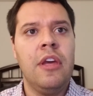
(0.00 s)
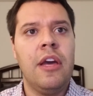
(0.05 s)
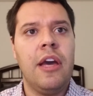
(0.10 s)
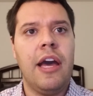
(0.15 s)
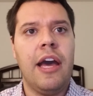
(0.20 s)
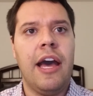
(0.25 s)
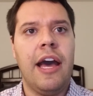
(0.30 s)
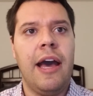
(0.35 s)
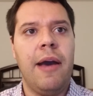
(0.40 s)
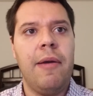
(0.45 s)

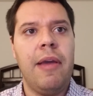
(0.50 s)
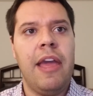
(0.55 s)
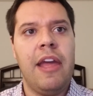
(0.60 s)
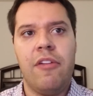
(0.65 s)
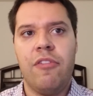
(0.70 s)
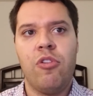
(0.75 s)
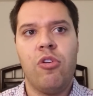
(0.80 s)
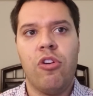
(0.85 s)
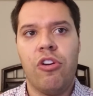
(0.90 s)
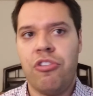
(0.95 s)
And
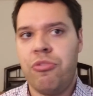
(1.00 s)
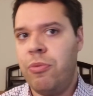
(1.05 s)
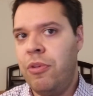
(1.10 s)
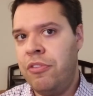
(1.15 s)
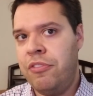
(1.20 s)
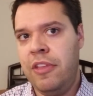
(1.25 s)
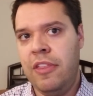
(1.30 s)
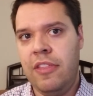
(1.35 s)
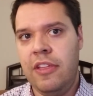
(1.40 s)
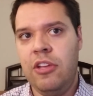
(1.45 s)
of course, we
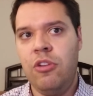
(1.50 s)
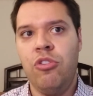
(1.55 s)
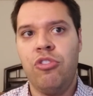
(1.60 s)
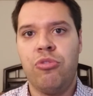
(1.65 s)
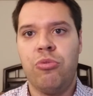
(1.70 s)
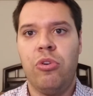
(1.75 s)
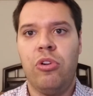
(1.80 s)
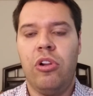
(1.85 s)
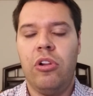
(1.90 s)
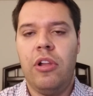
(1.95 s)
see the
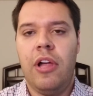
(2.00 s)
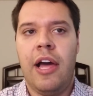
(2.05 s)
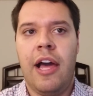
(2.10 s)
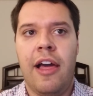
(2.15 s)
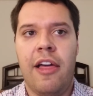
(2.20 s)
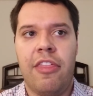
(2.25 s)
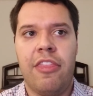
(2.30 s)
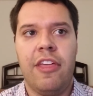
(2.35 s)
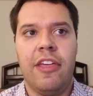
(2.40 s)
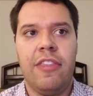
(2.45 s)
usual
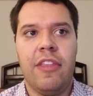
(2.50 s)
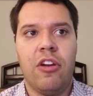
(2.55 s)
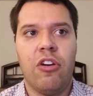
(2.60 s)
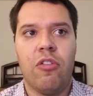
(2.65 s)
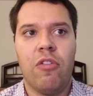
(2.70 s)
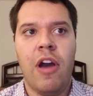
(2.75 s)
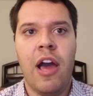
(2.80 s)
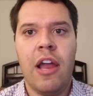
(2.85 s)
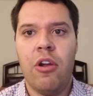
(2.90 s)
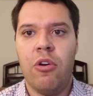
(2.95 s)
thing that
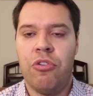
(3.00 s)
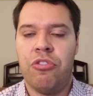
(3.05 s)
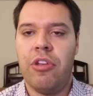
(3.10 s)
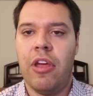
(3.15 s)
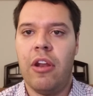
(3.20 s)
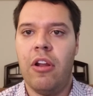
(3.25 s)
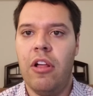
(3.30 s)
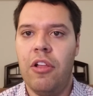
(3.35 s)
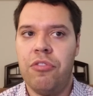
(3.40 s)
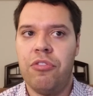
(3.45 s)
Hirono
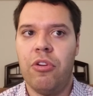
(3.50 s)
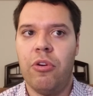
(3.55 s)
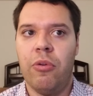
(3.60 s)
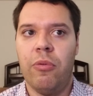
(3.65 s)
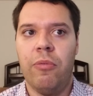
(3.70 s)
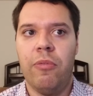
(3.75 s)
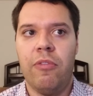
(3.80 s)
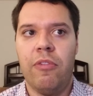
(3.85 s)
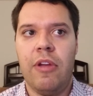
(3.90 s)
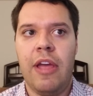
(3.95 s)
said,
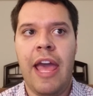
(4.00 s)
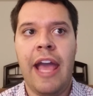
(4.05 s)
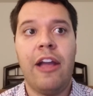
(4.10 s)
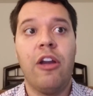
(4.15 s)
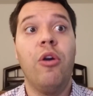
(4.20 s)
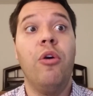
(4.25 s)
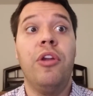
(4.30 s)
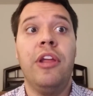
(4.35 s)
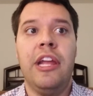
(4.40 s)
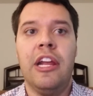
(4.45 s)
also
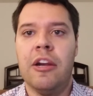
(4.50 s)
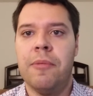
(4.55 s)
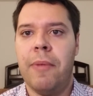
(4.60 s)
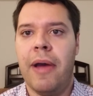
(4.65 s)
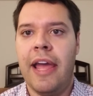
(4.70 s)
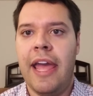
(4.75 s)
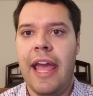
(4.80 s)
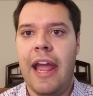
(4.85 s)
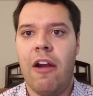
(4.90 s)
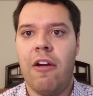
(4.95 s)
echoed here by
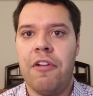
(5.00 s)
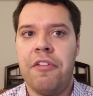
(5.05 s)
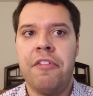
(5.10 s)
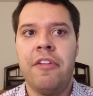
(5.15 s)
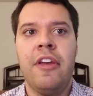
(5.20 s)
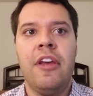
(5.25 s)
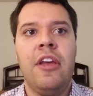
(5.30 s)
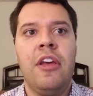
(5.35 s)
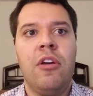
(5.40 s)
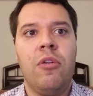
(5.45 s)
Harris.
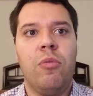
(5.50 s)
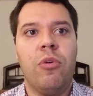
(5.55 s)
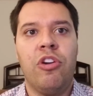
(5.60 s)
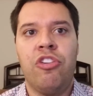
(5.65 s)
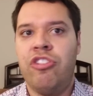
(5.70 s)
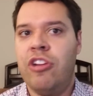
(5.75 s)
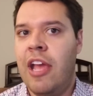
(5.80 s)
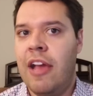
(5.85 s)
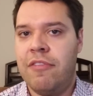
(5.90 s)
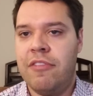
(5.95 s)
What does
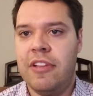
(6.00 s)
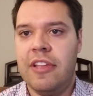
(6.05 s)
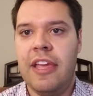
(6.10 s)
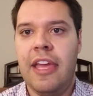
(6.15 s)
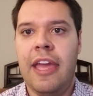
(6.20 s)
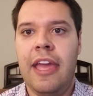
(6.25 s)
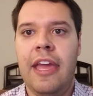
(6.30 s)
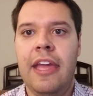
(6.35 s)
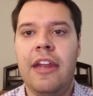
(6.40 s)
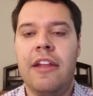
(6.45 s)
she have to
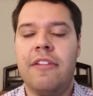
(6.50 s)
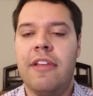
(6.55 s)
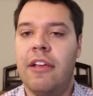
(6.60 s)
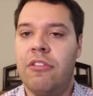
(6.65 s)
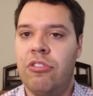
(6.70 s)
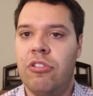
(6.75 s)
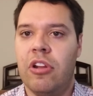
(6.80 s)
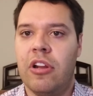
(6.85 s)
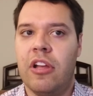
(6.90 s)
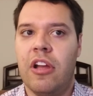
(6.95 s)
gain? It
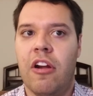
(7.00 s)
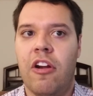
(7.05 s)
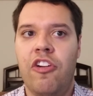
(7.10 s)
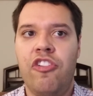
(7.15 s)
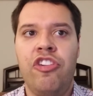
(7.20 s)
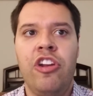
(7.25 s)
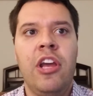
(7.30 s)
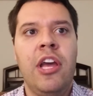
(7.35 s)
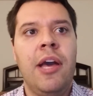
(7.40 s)
takes a lot of courage.